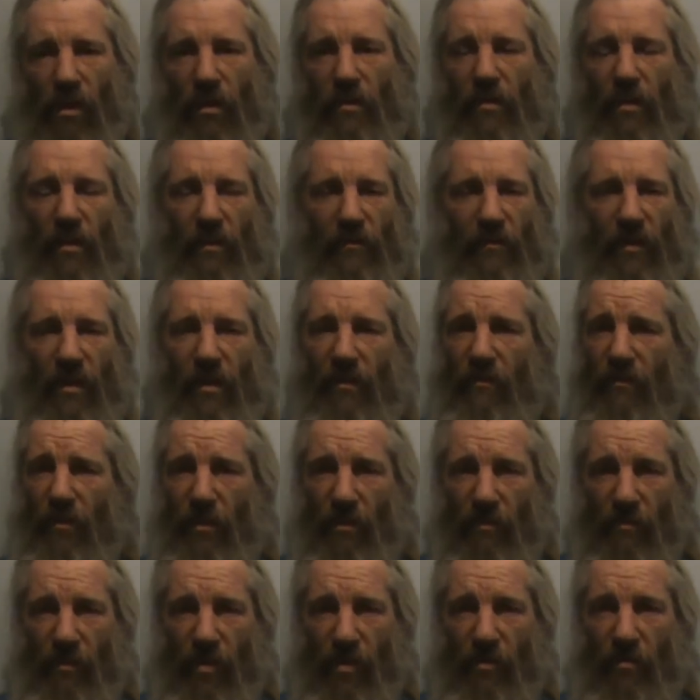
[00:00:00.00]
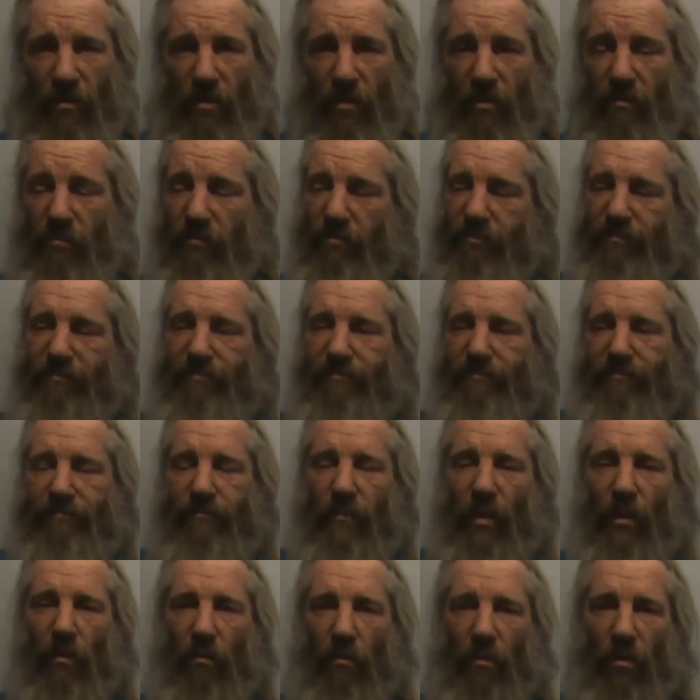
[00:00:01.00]
I don't know if any of you have used them
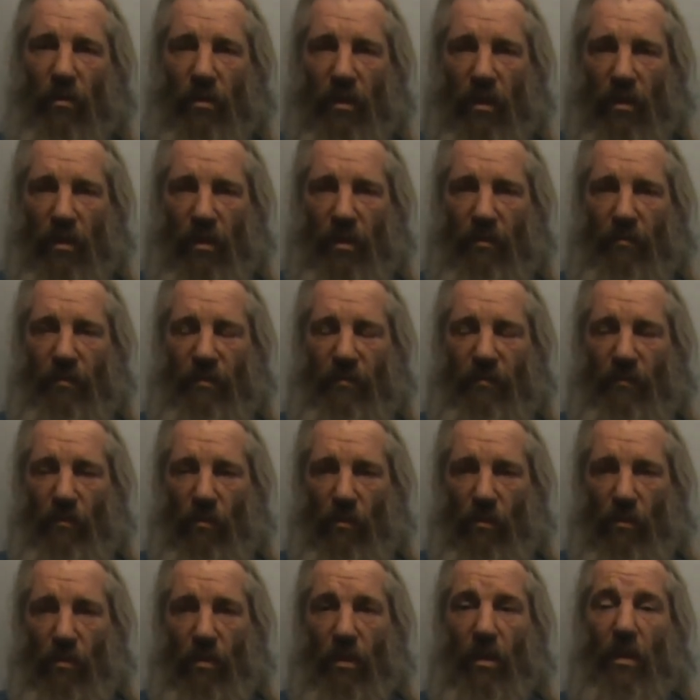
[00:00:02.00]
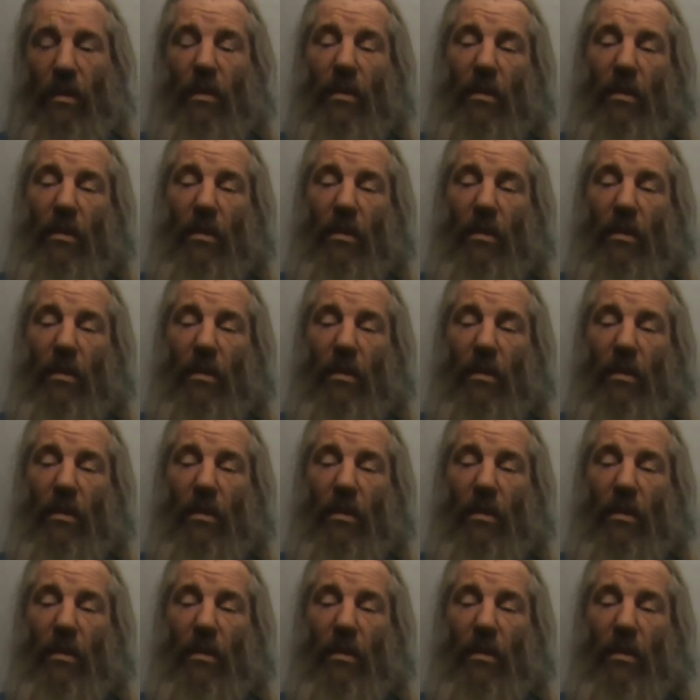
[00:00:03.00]
or look at it before.